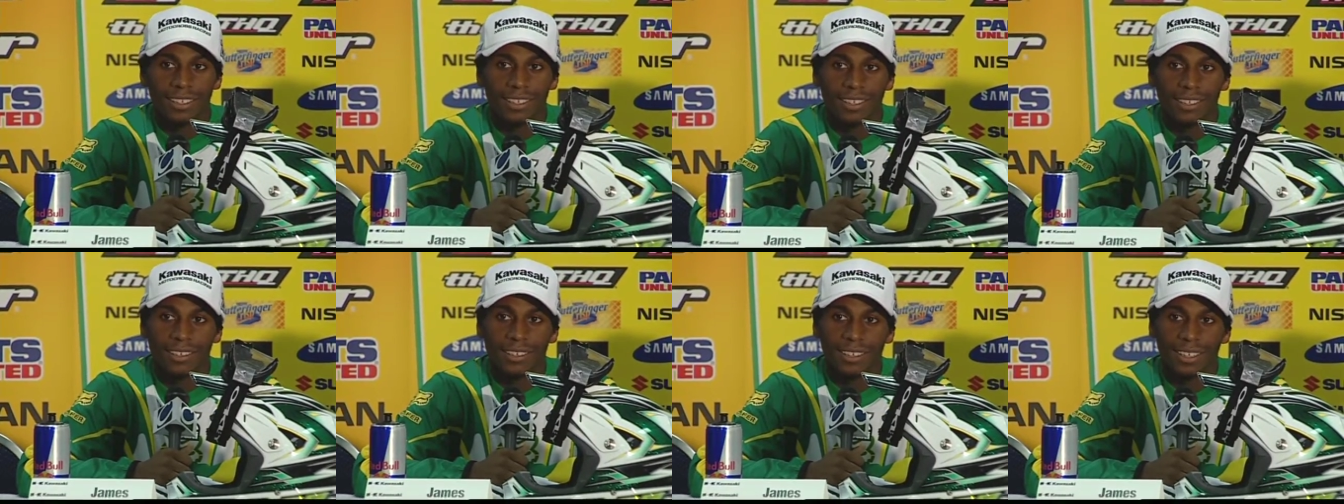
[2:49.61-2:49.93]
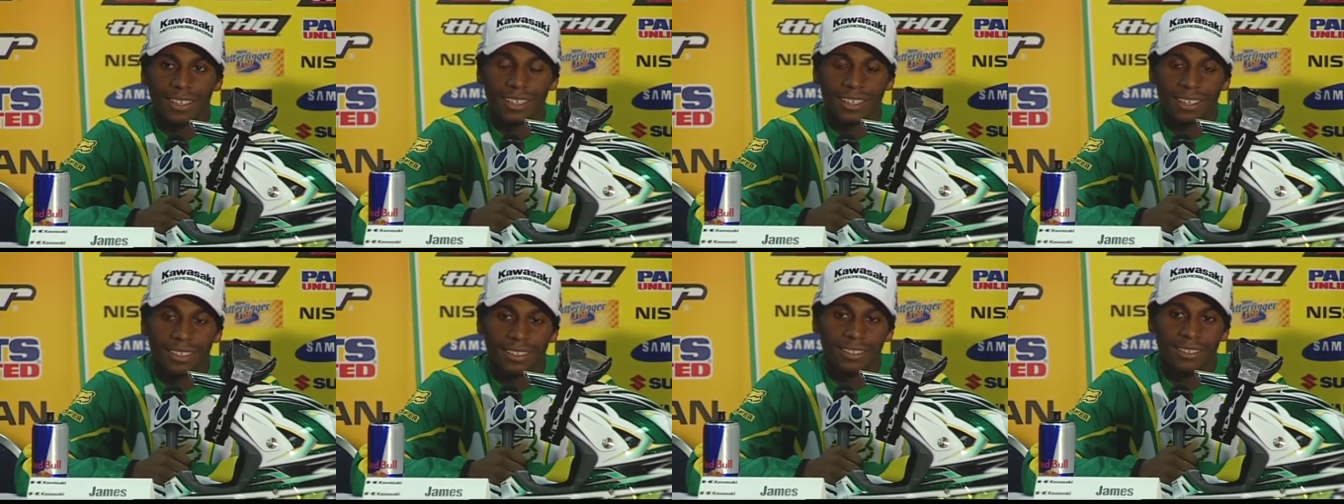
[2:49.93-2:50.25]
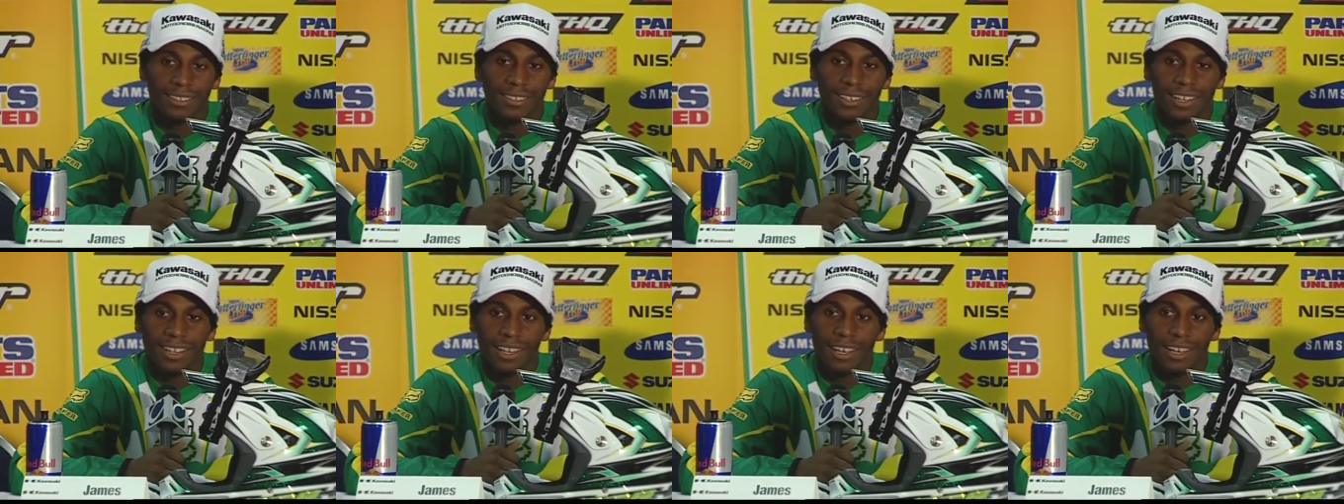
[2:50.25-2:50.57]
You know
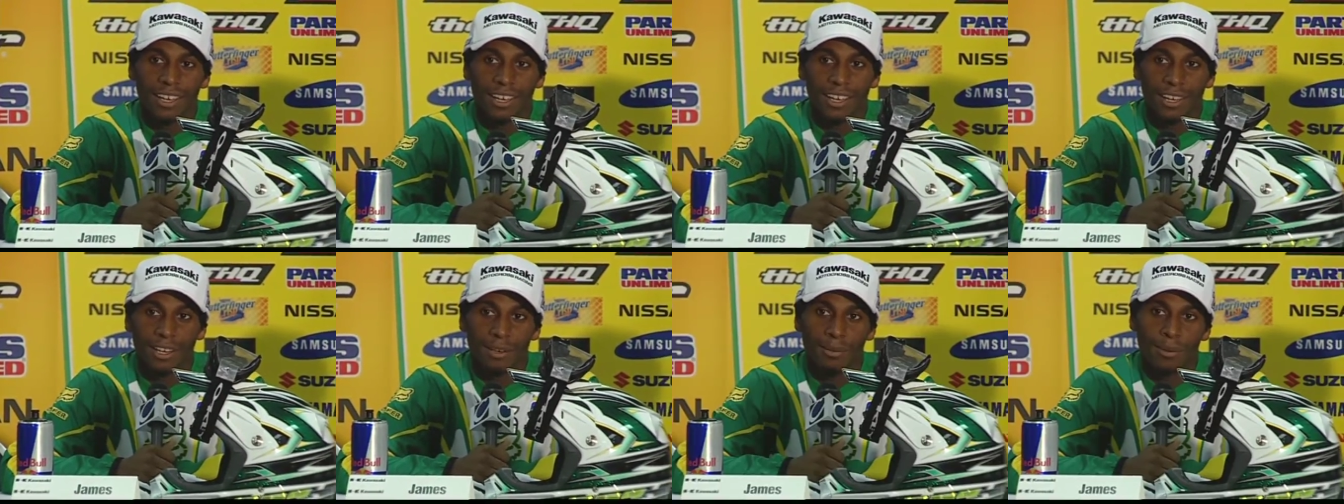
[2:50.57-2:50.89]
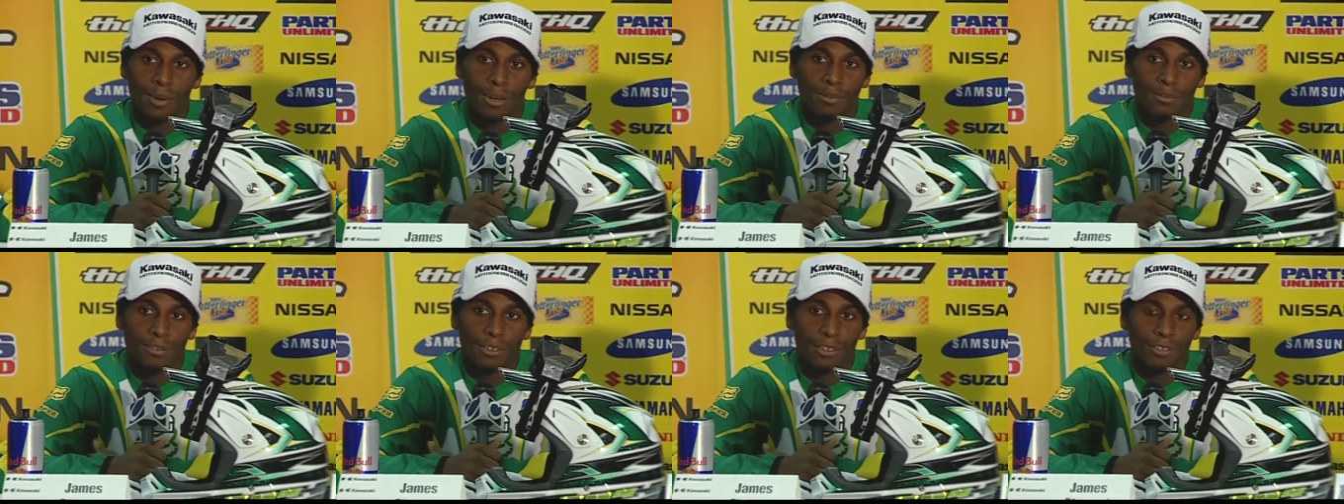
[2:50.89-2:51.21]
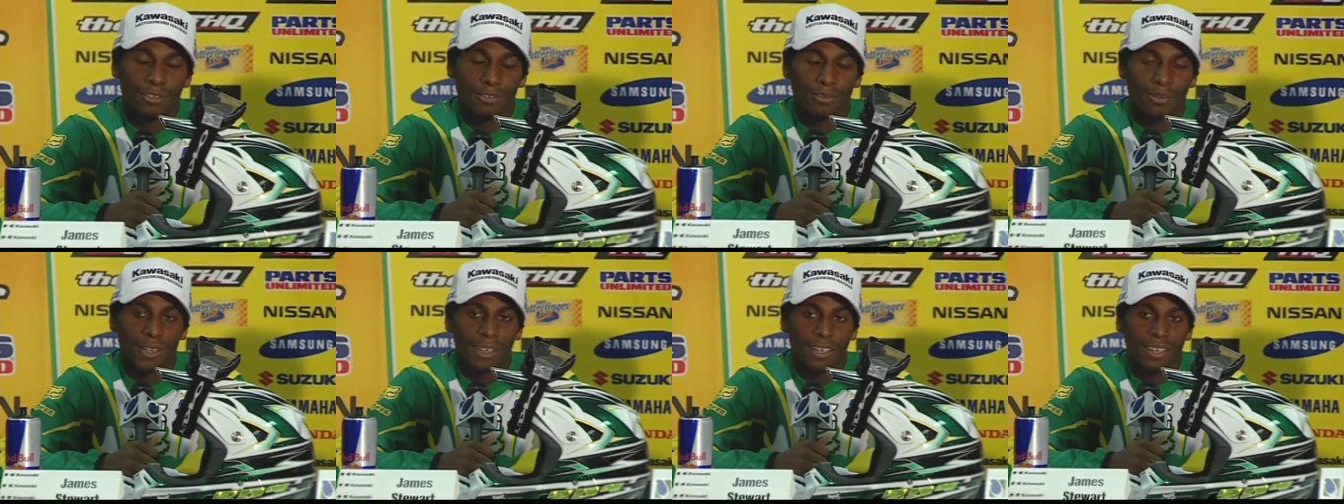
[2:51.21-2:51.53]
getting you know my
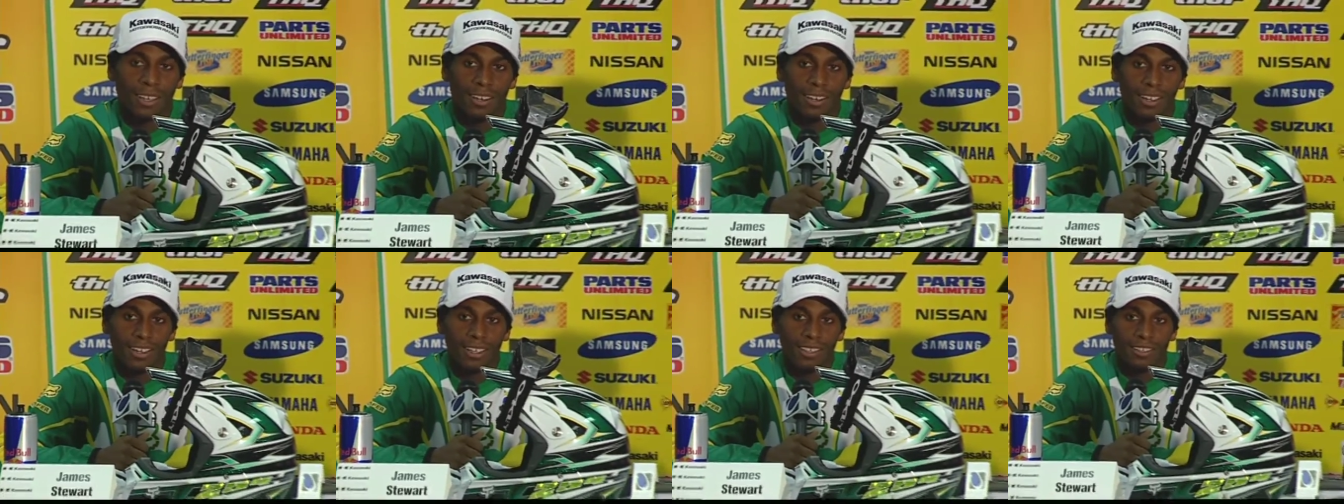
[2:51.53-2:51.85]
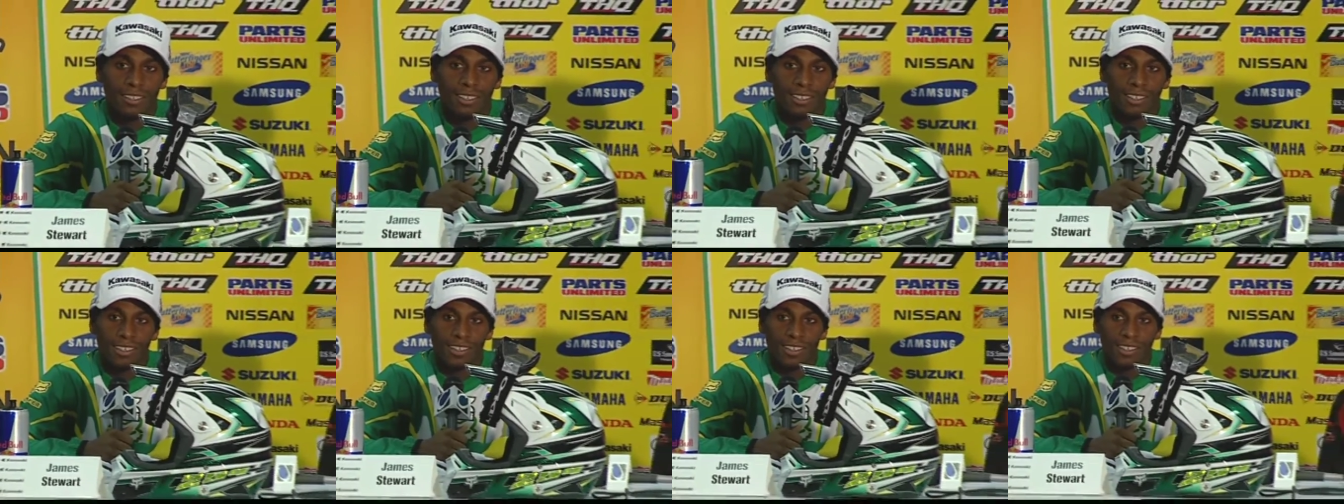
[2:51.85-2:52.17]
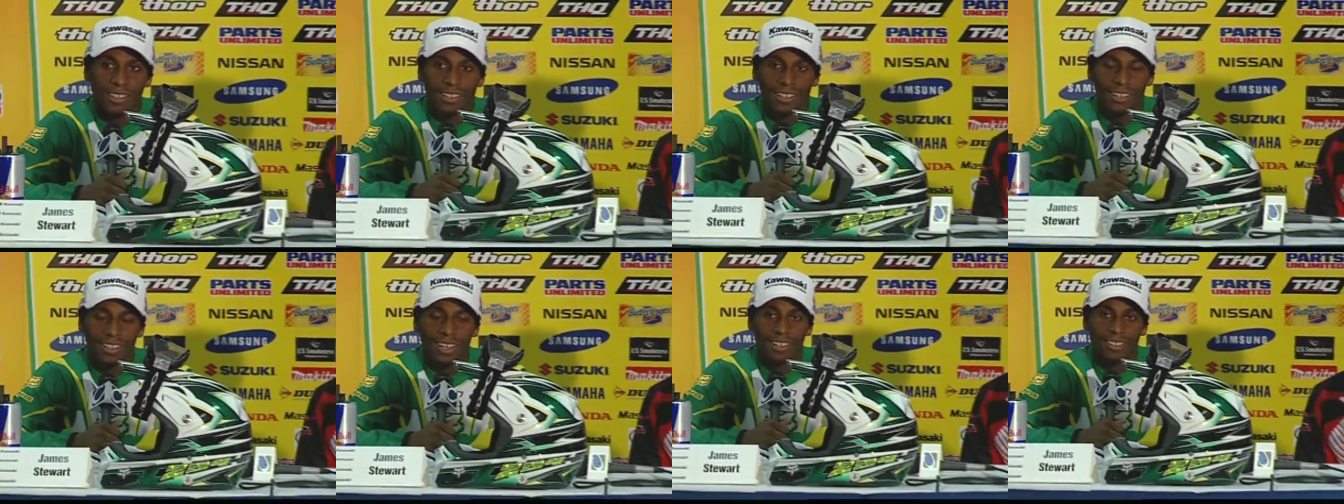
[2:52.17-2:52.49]
first win, and also
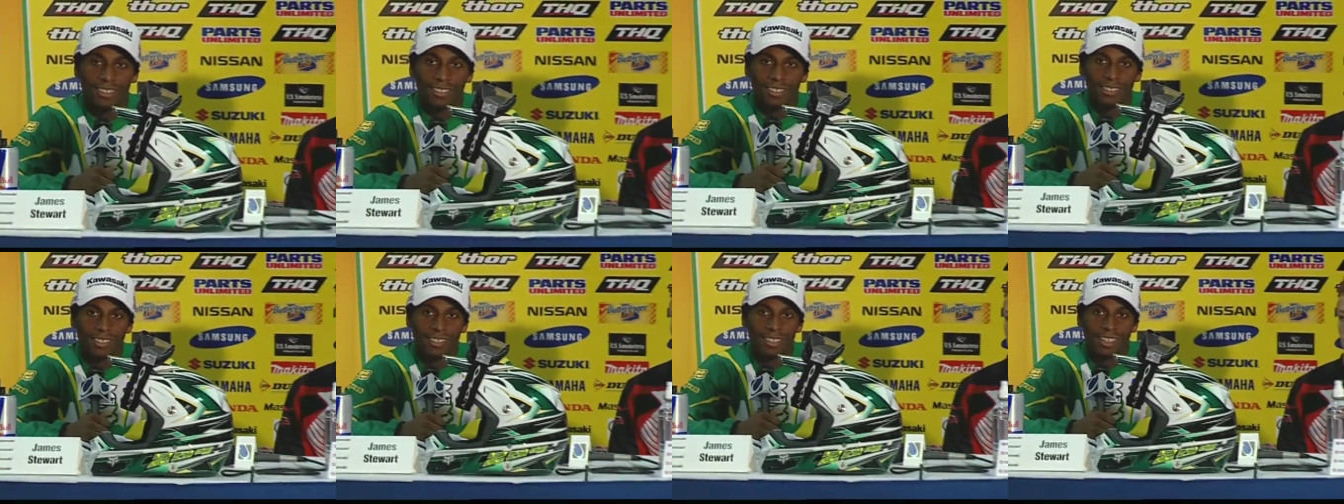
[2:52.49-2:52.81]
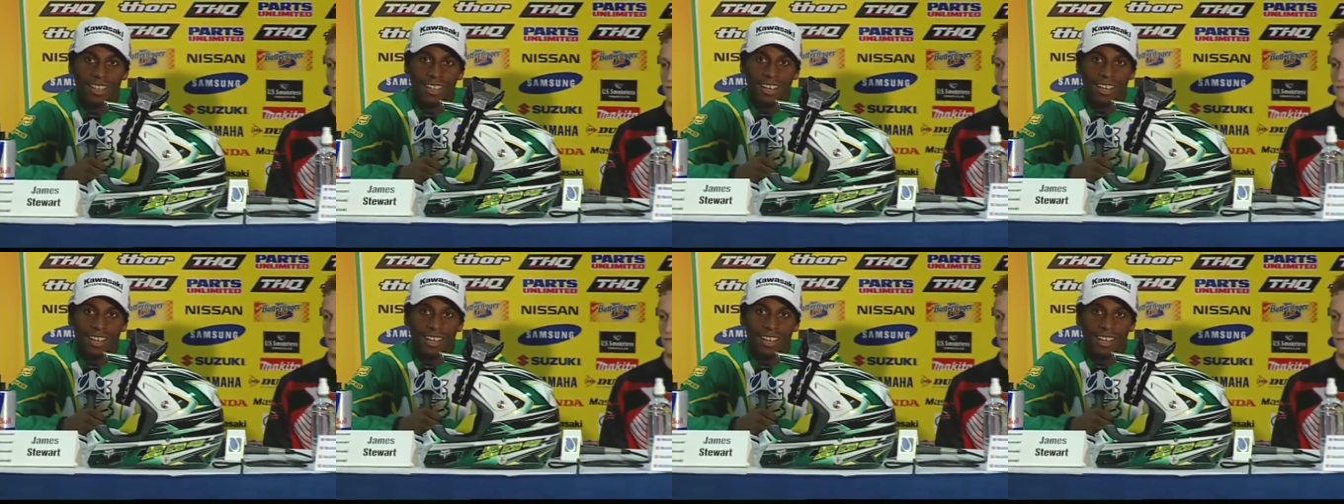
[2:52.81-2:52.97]
you know I was